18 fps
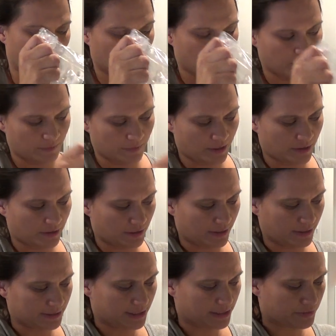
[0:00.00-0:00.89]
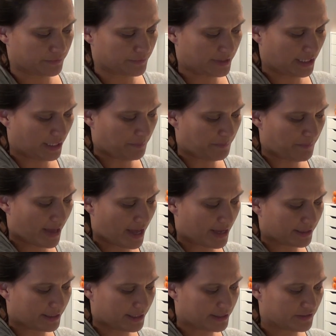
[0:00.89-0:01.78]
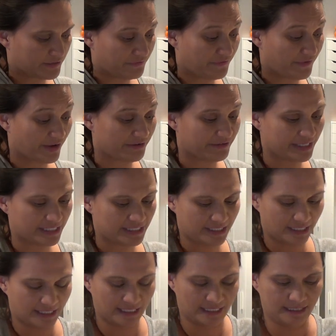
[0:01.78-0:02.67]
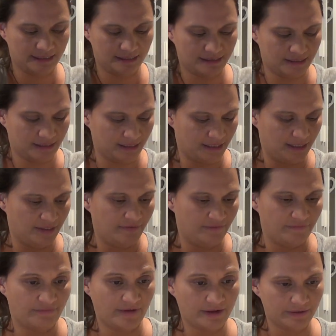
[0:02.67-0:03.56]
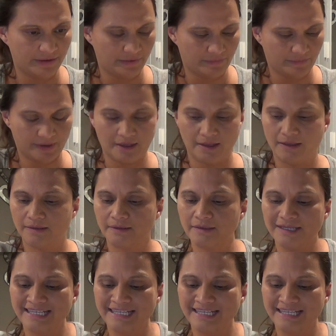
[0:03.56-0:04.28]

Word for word: warmer, because it's really packaged very tight, very well.